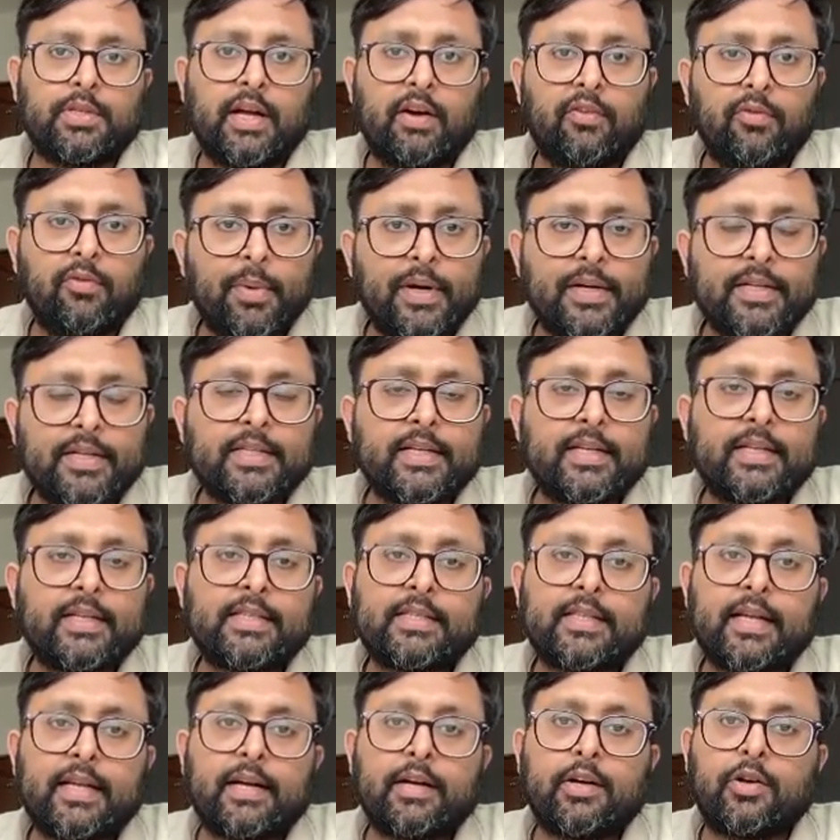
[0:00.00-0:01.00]
Government
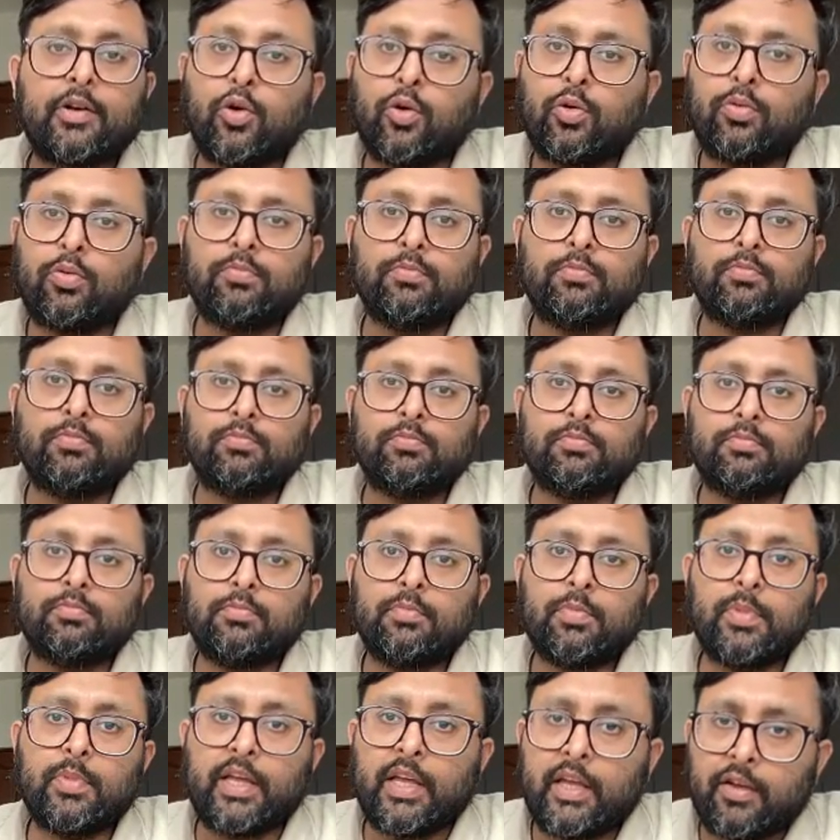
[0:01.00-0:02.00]
says that no,
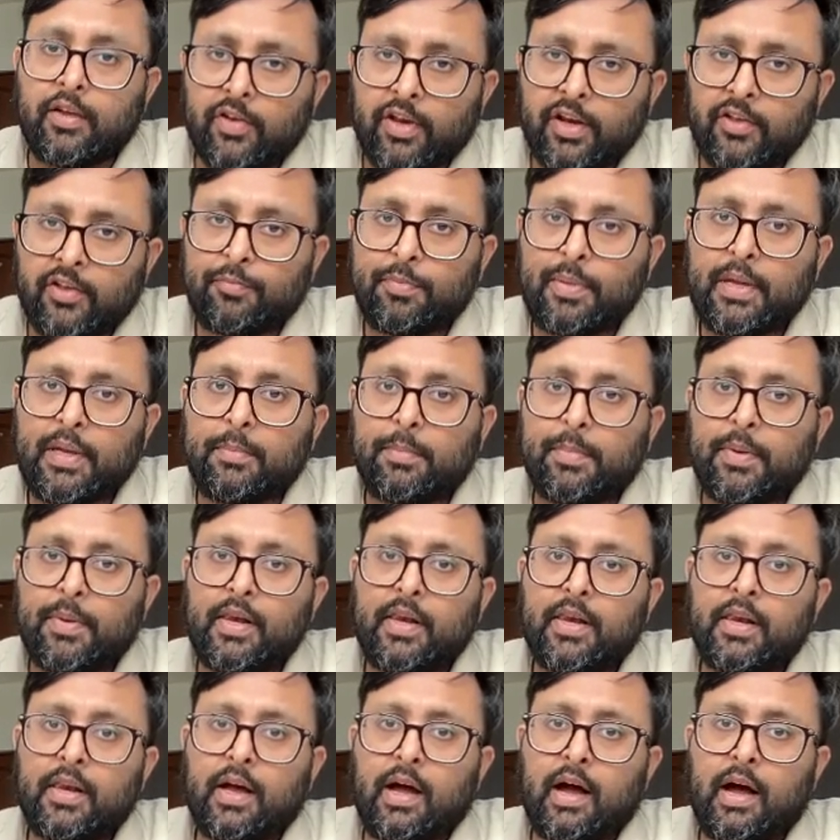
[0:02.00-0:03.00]
even if
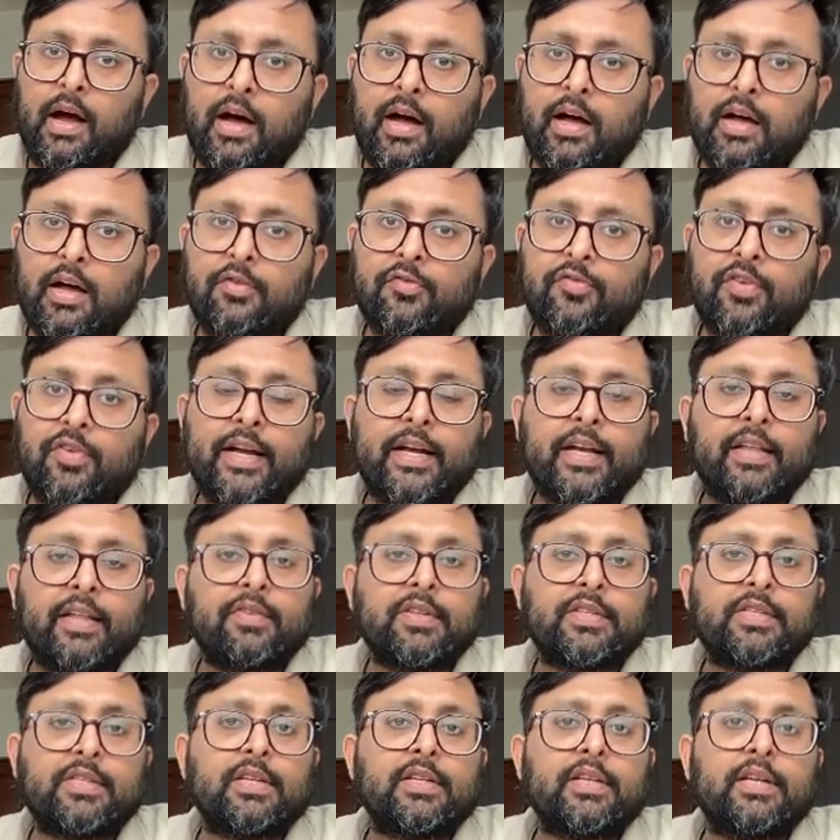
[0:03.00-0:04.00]
people are fighting
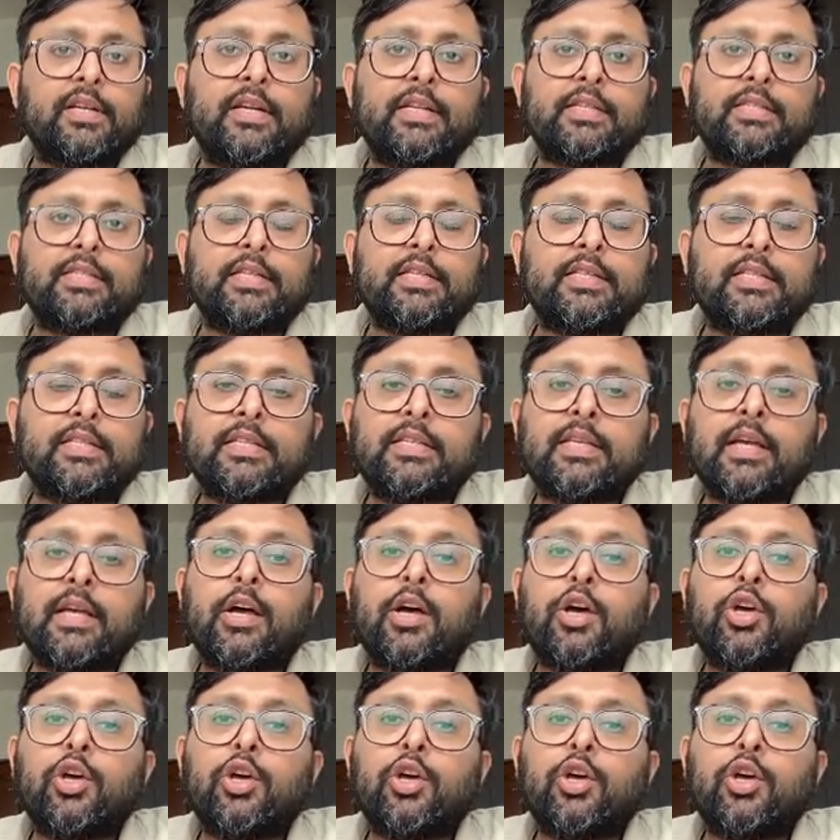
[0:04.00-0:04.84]
with certain diseases,